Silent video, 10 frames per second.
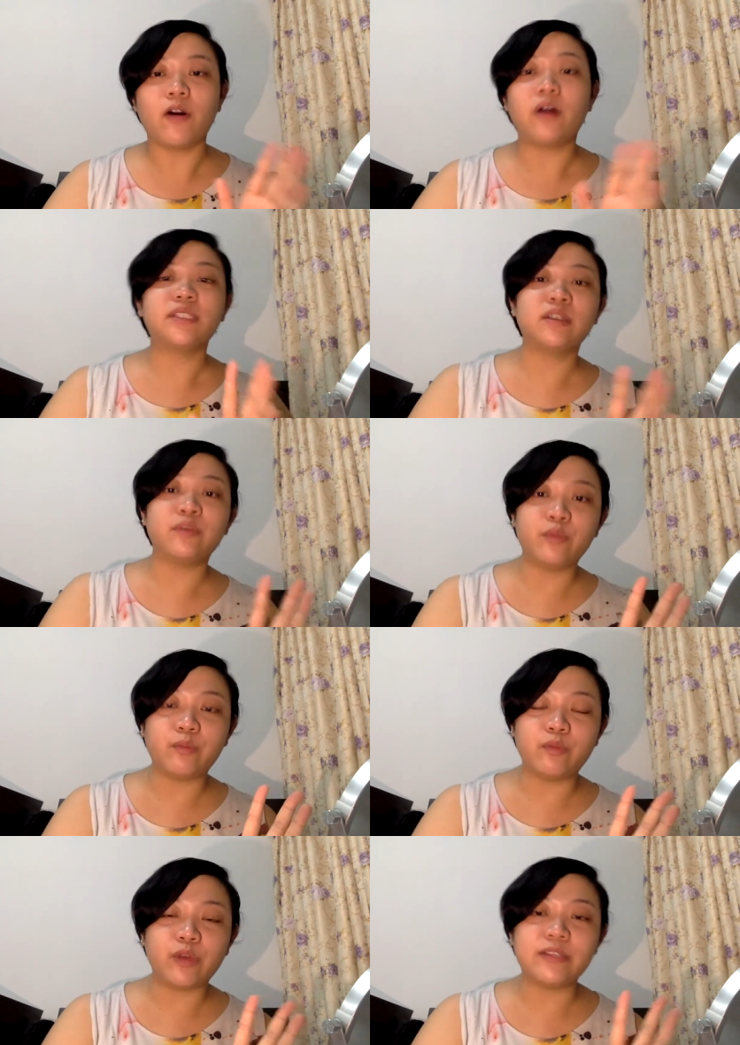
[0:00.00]

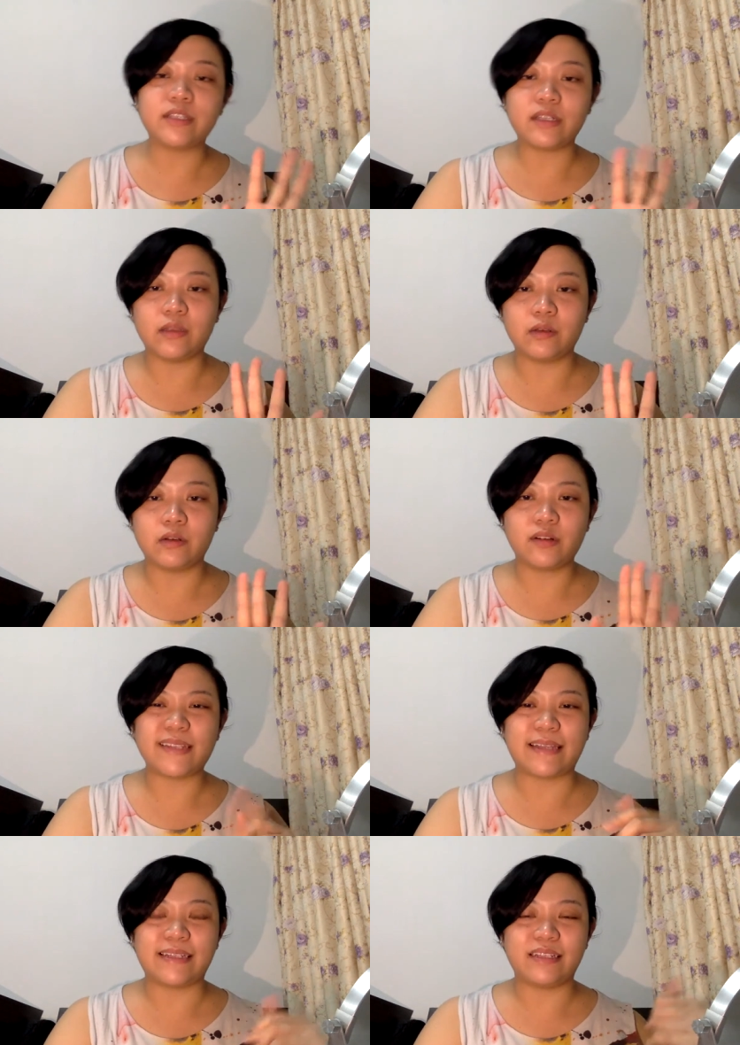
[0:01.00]
autumn winter look because
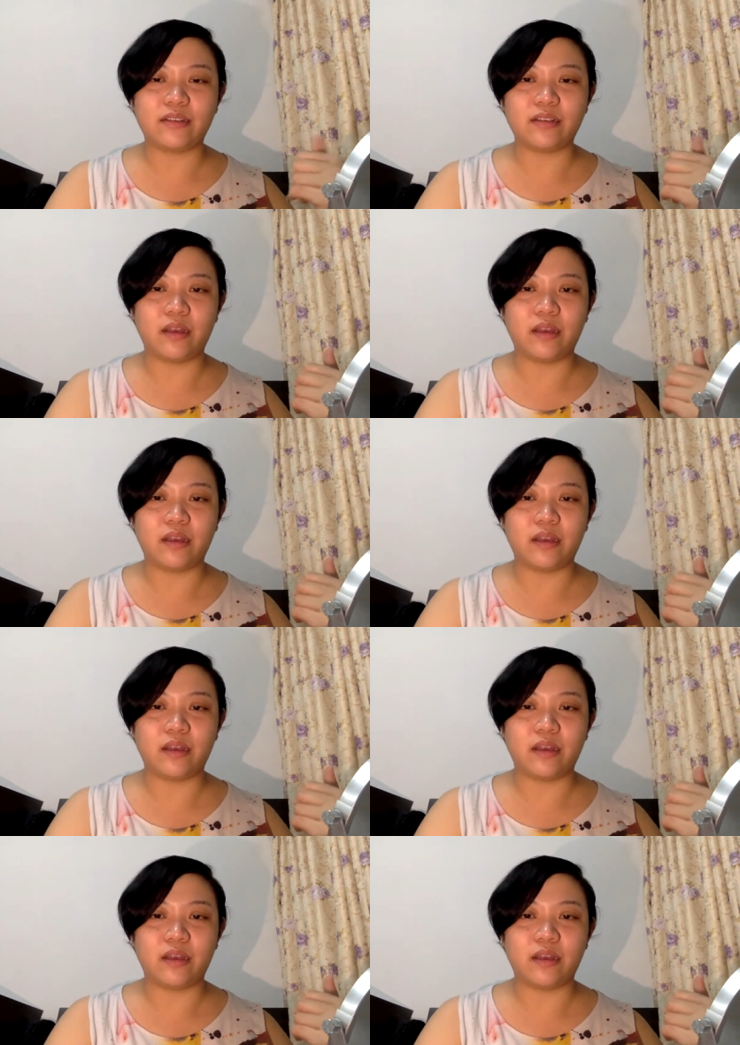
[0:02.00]
I did